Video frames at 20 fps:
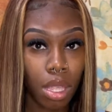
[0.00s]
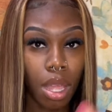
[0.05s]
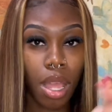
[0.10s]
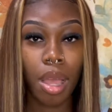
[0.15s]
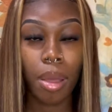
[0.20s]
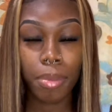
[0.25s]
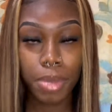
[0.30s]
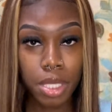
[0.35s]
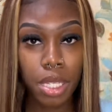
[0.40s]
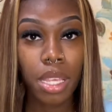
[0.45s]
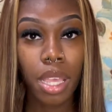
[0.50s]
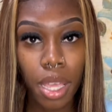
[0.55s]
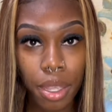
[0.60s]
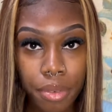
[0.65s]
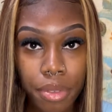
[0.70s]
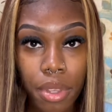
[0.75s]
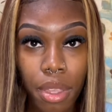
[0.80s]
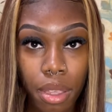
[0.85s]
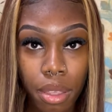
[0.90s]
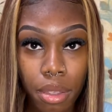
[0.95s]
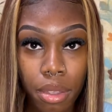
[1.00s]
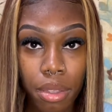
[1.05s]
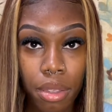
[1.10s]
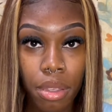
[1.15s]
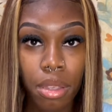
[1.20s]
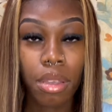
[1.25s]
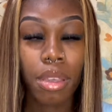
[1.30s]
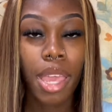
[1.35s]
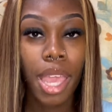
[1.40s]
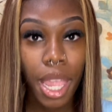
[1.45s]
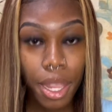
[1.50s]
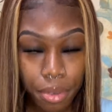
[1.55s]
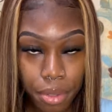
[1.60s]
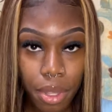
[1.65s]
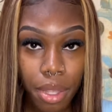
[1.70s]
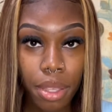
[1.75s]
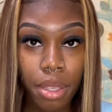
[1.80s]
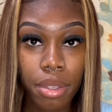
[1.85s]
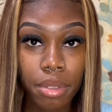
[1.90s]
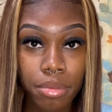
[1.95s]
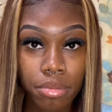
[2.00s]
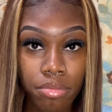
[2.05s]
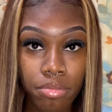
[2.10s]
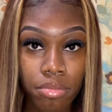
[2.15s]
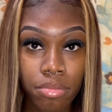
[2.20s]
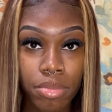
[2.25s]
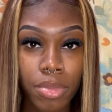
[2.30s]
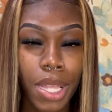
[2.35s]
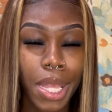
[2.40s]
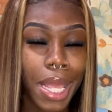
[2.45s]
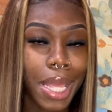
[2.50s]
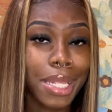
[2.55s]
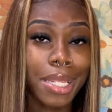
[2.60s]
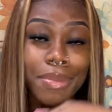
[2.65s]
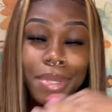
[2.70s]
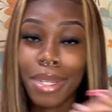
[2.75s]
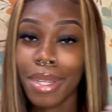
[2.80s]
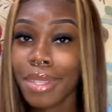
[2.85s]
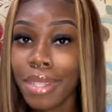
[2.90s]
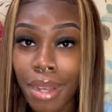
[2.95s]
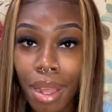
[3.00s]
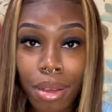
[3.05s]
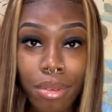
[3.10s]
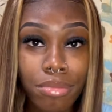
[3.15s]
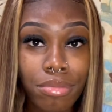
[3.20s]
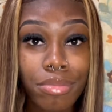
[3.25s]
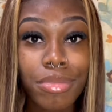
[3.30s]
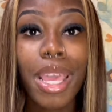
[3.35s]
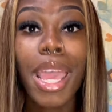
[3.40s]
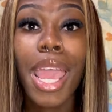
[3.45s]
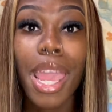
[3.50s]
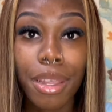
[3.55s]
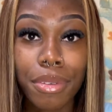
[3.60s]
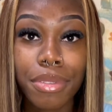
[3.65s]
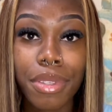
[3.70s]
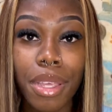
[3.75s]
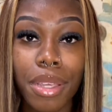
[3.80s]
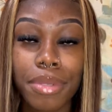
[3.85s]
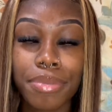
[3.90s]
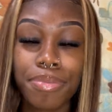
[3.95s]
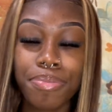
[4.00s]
I'm gonna tell y'all everything, ain't leaving nothing out, everything.